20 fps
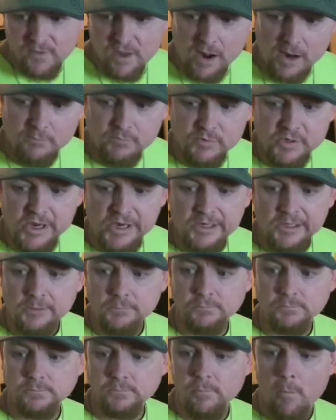I'm
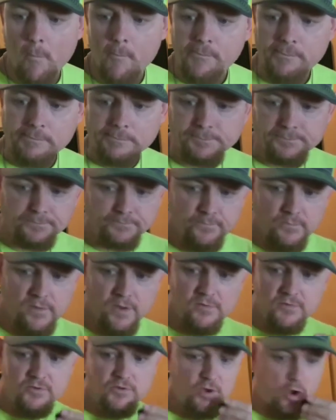taking
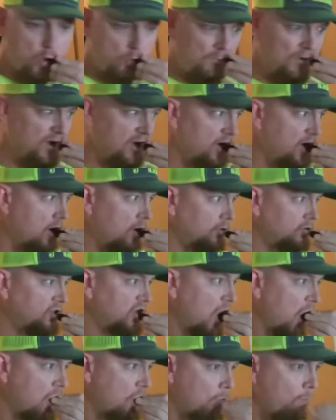so many
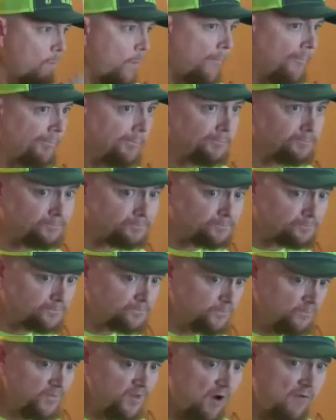notes.
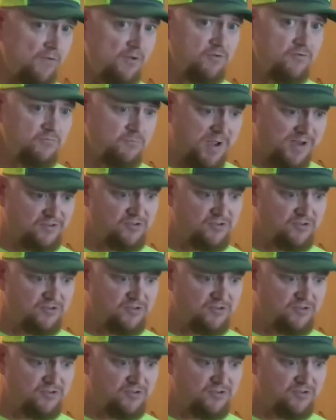This is my